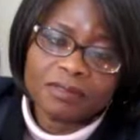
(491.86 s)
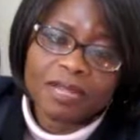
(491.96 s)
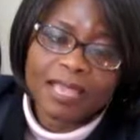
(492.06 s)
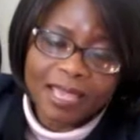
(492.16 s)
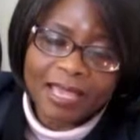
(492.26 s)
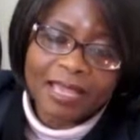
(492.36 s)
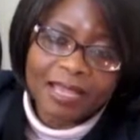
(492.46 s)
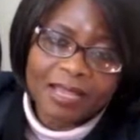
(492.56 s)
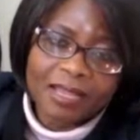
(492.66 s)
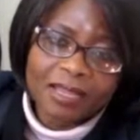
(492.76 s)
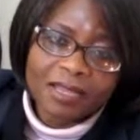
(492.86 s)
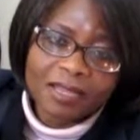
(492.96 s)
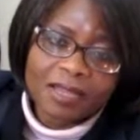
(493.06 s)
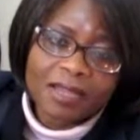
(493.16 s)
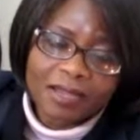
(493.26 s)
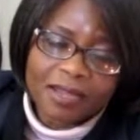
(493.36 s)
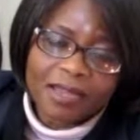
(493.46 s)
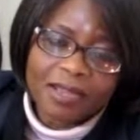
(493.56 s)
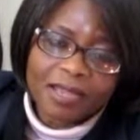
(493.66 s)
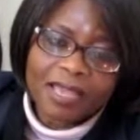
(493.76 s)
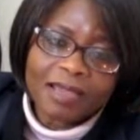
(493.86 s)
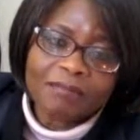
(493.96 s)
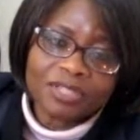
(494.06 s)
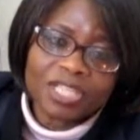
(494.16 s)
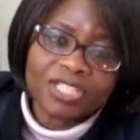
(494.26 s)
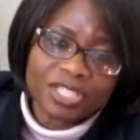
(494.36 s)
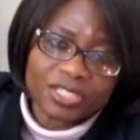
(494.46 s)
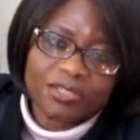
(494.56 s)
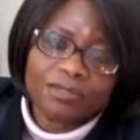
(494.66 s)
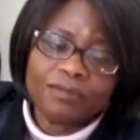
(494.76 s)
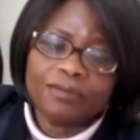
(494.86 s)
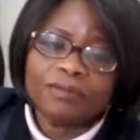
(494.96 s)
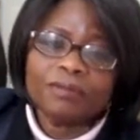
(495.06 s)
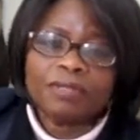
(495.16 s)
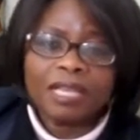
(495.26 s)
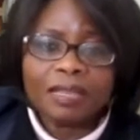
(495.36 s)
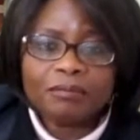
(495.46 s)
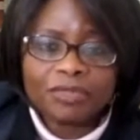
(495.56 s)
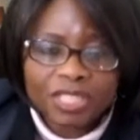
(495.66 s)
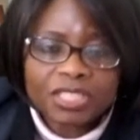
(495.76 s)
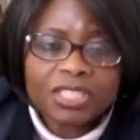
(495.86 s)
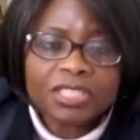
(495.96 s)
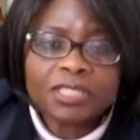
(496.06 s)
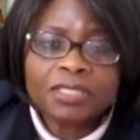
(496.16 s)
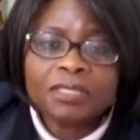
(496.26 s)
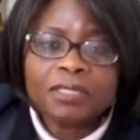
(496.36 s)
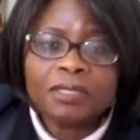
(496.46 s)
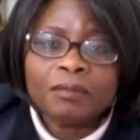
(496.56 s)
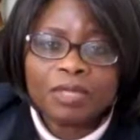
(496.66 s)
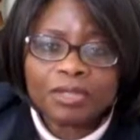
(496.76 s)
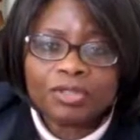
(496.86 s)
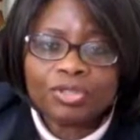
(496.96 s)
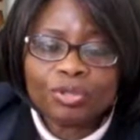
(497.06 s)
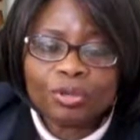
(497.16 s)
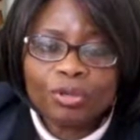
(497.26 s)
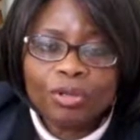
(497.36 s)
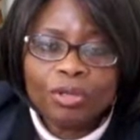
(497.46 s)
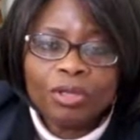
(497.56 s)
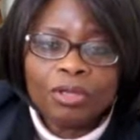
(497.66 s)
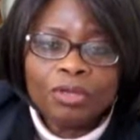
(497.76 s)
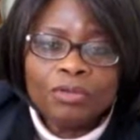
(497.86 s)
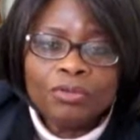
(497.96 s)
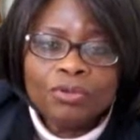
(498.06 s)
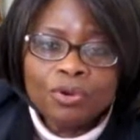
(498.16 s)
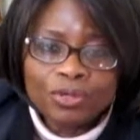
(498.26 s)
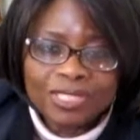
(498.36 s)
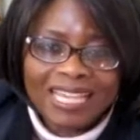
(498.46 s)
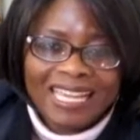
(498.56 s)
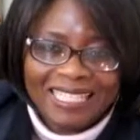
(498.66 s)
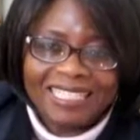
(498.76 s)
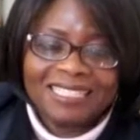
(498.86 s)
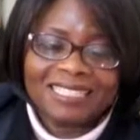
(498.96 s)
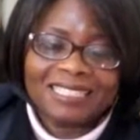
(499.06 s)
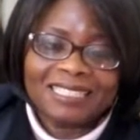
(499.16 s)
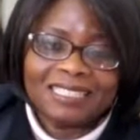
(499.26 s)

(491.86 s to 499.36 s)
I am judging you. I am judging because your silence